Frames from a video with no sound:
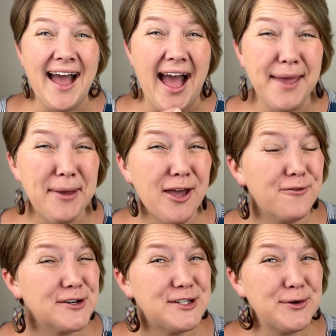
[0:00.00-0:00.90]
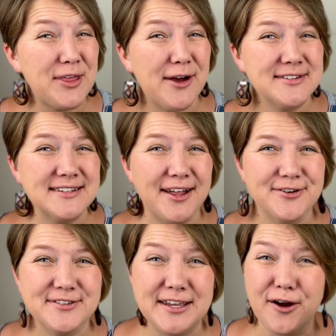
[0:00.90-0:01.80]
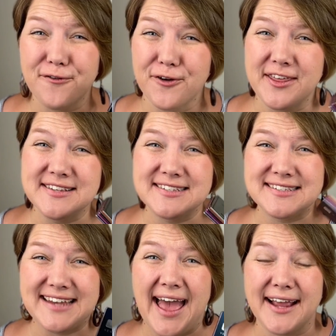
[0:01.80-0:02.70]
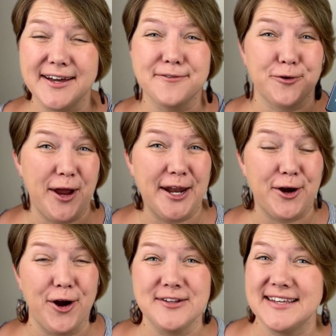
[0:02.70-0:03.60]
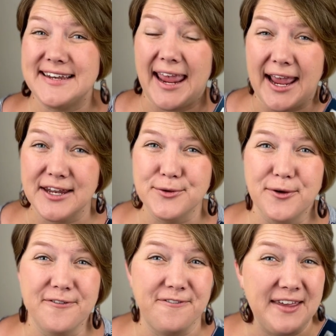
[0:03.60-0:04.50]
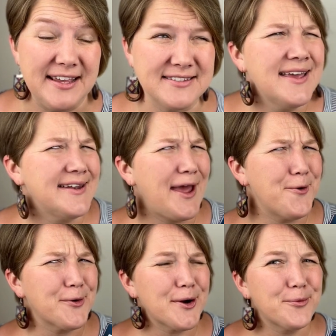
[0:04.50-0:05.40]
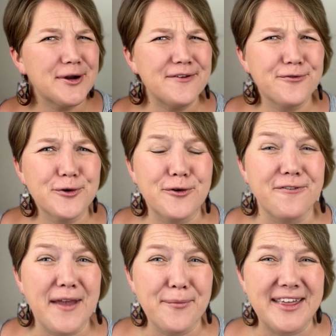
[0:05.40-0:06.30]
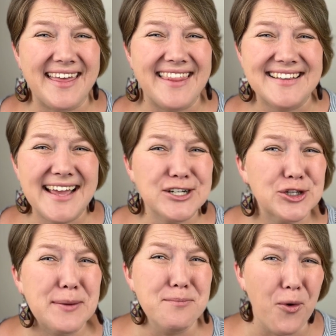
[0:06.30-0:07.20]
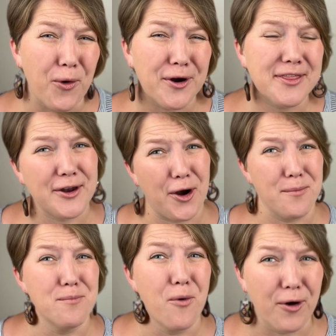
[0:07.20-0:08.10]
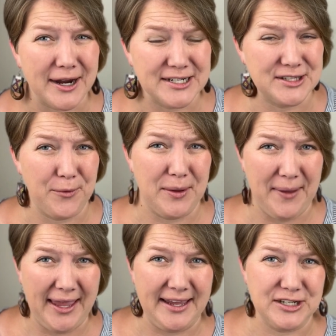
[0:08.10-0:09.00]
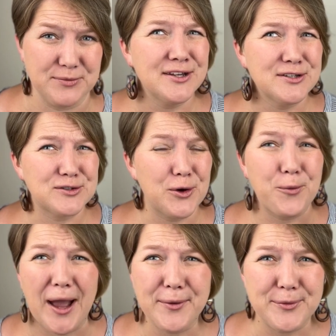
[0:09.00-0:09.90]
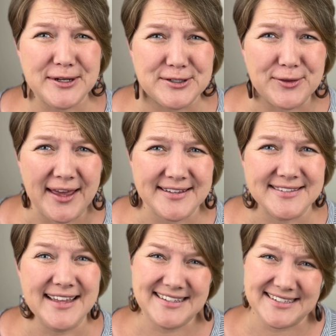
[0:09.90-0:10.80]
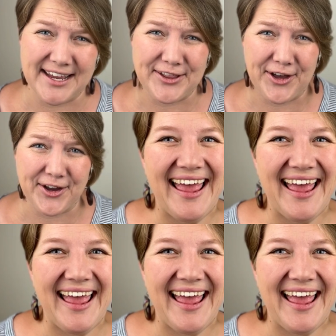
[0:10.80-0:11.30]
I pay over $2,000 a year for this stack of credit cards in annual fees. Now, we're a pretty frugal family, and that's actually more than our mortgage that we pay each month. So why would we do this? Let's take a look.